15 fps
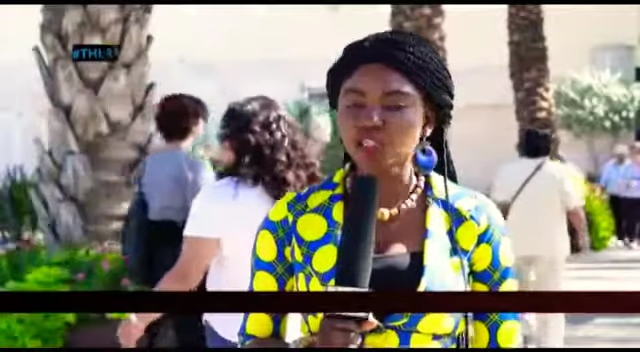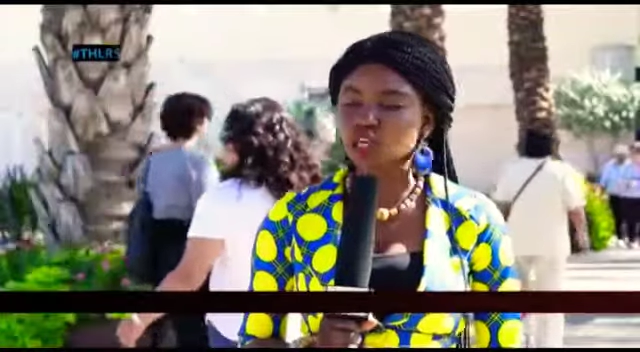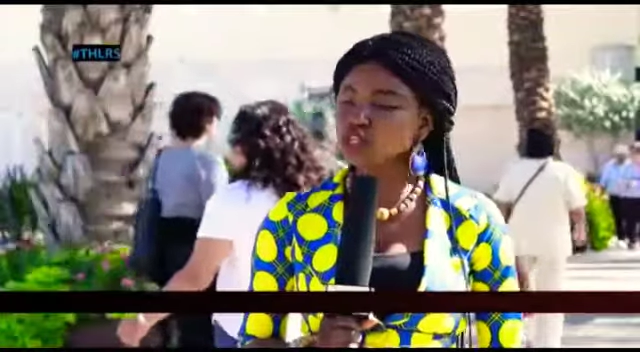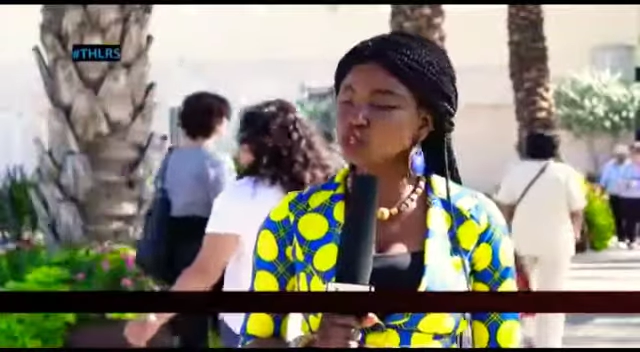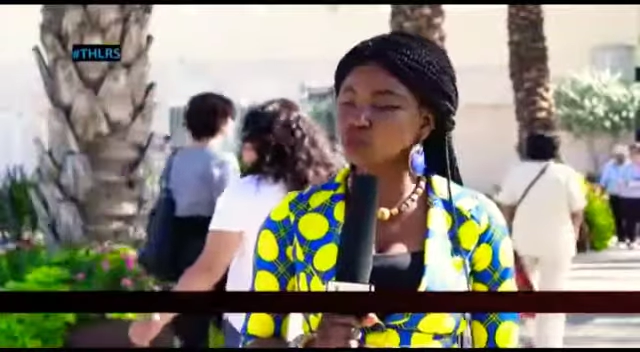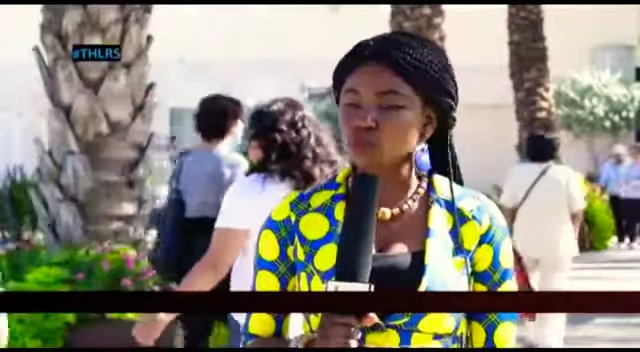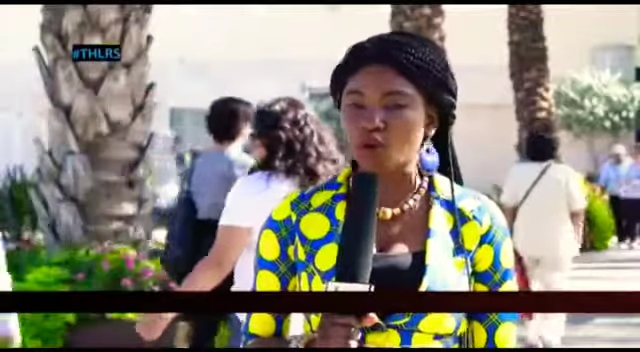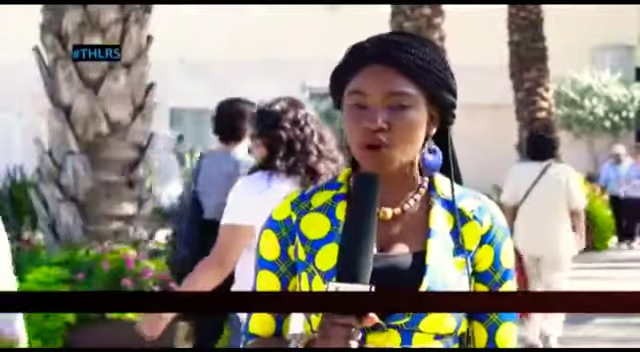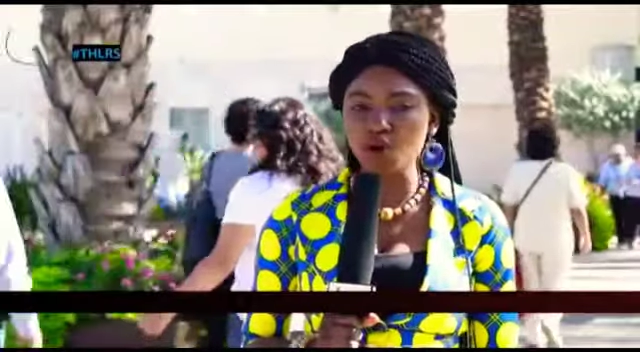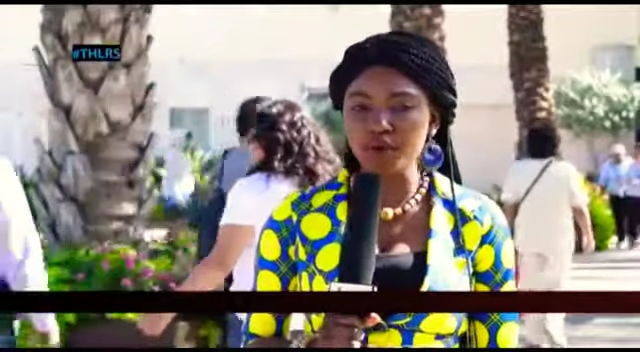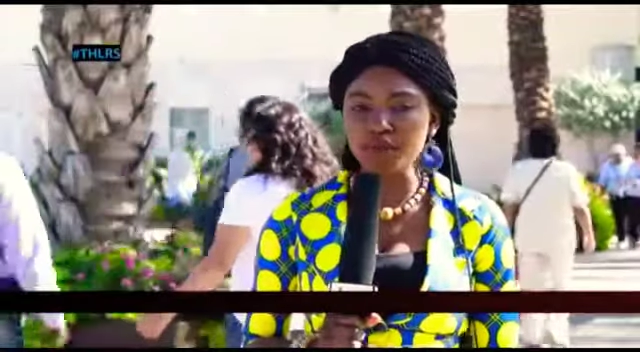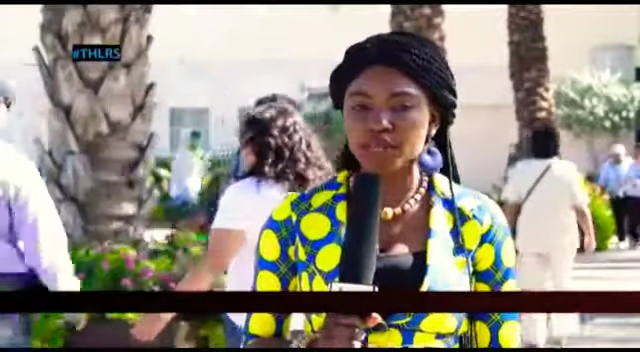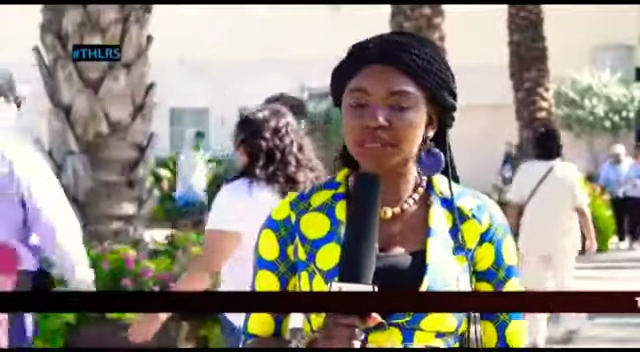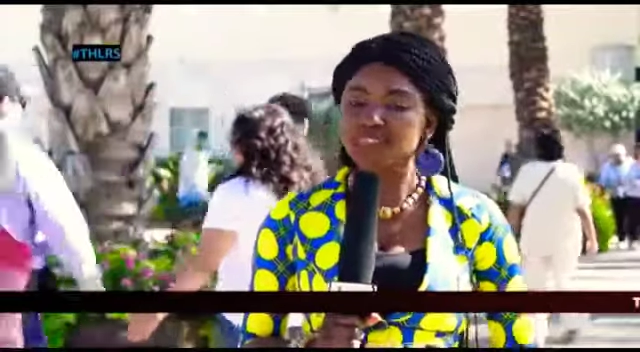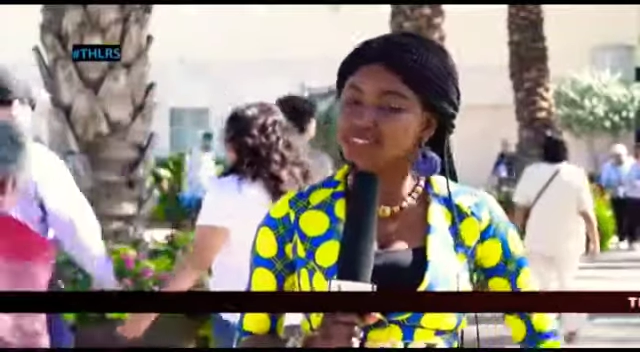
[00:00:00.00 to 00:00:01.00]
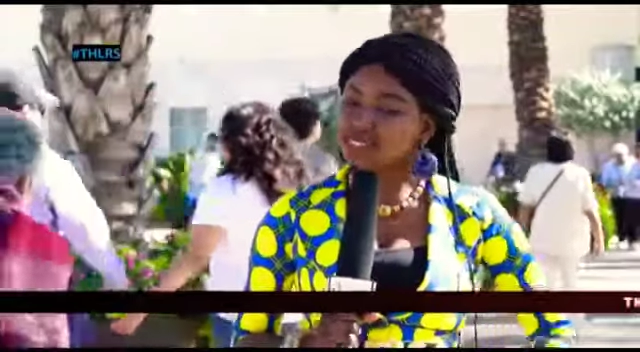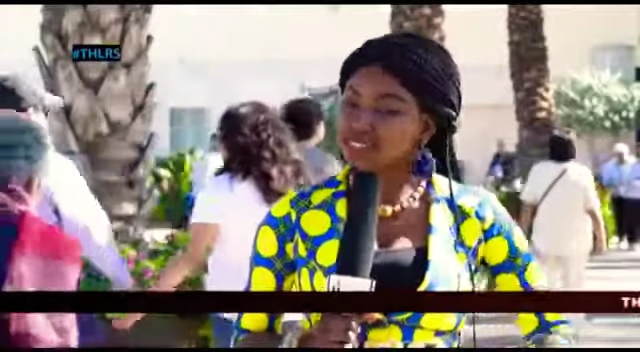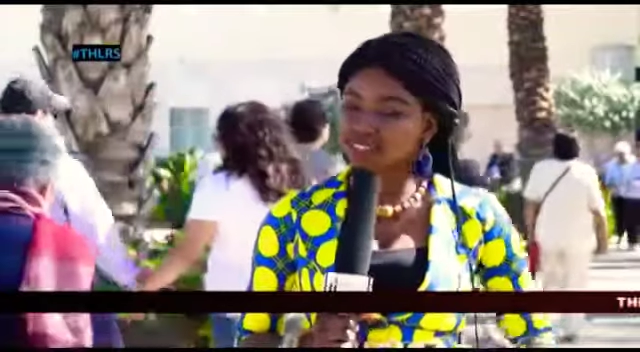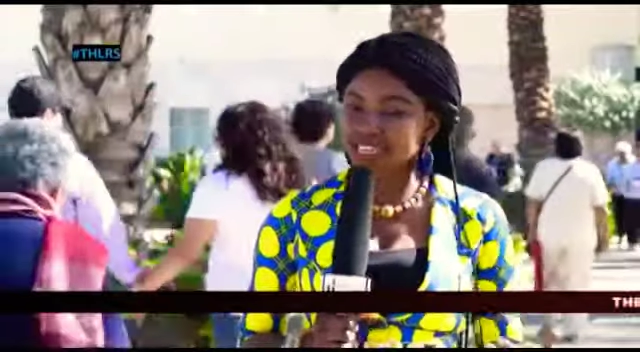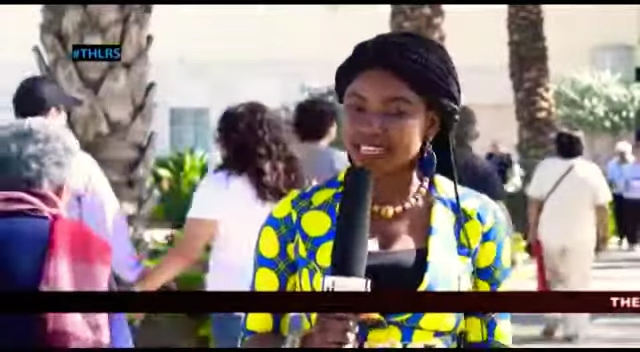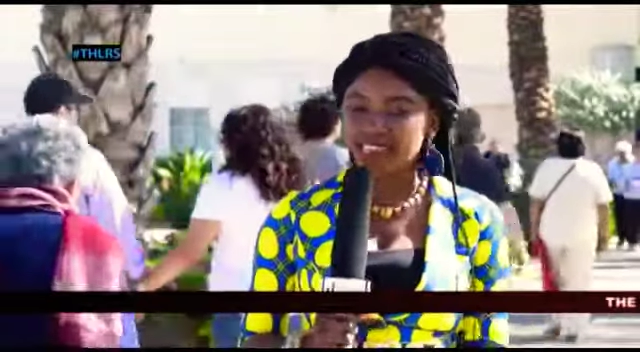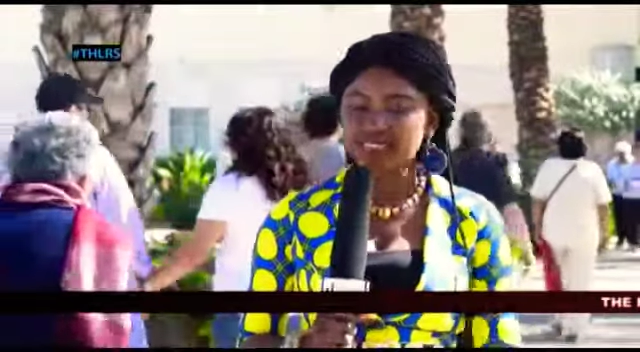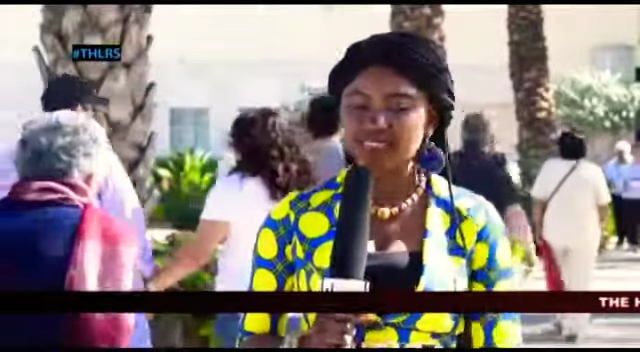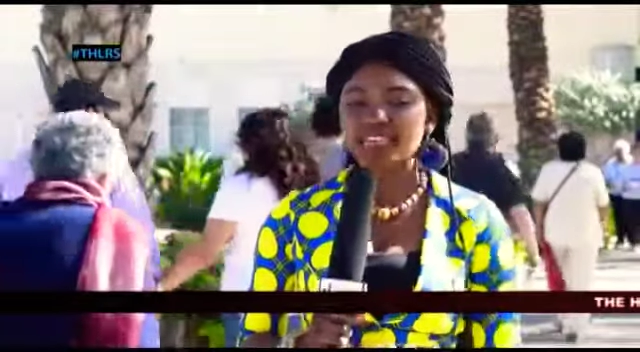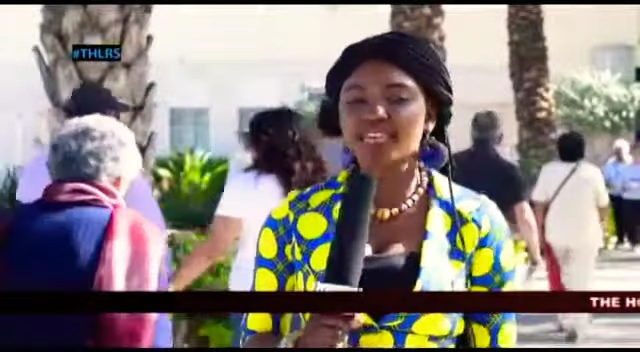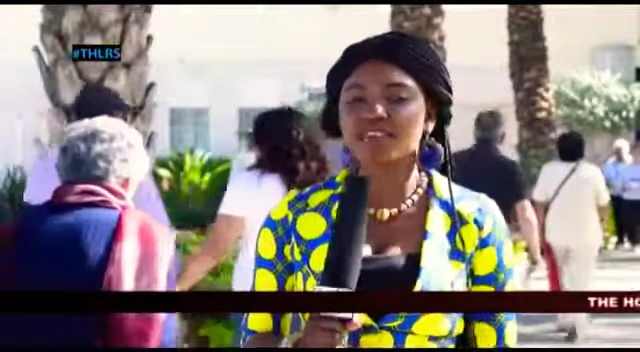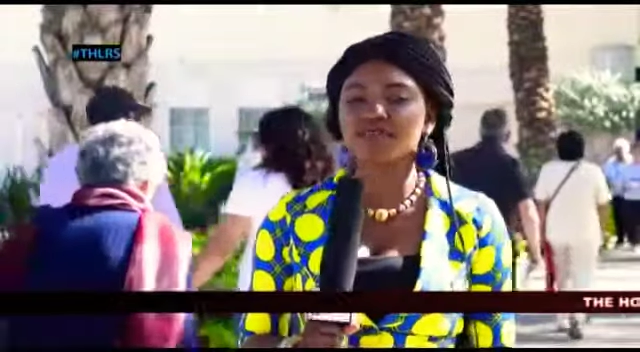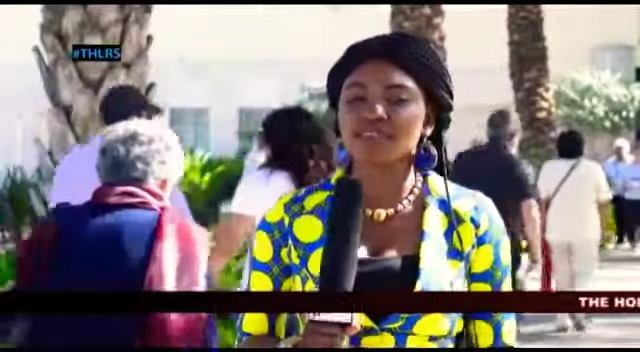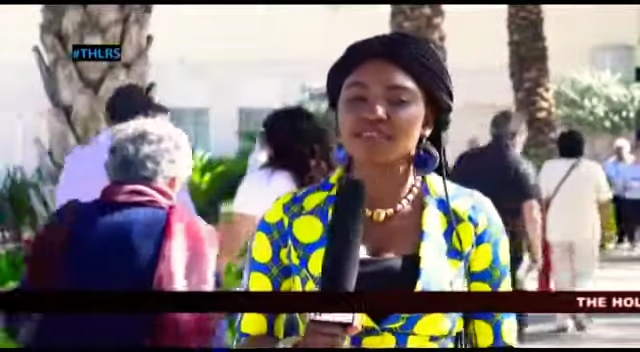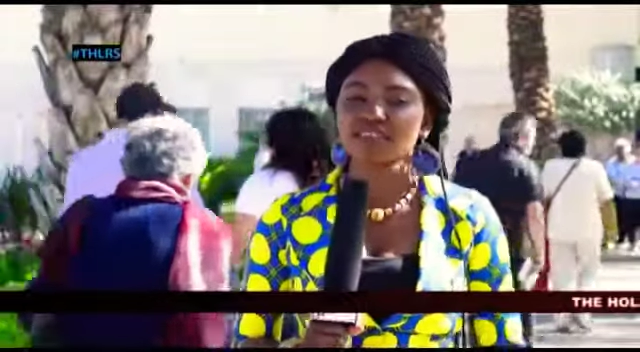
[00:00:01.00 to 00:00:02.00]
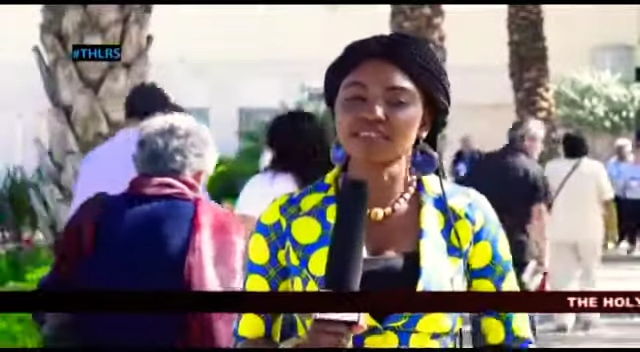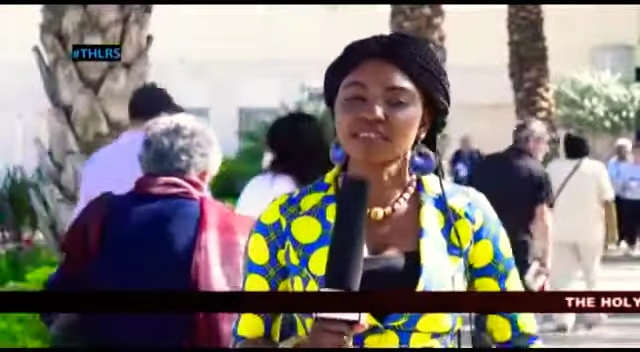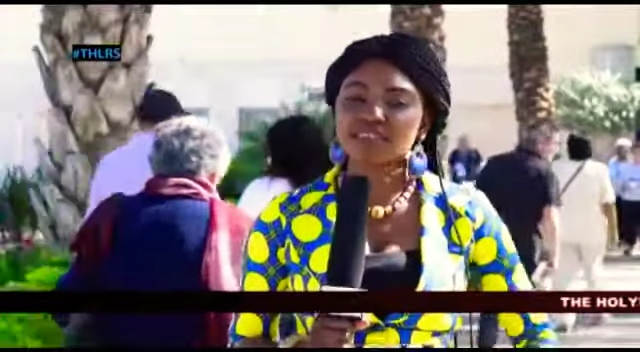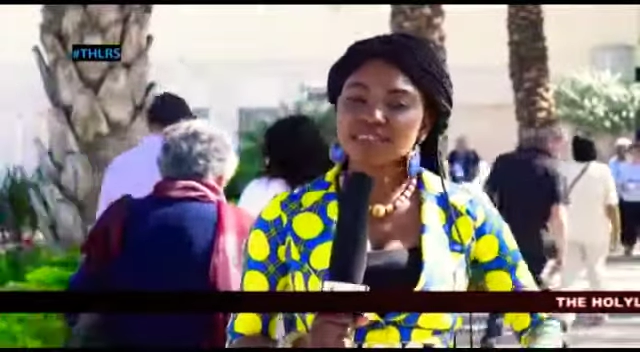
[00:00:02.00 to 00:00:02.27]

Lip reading: Don't worry. Start saving.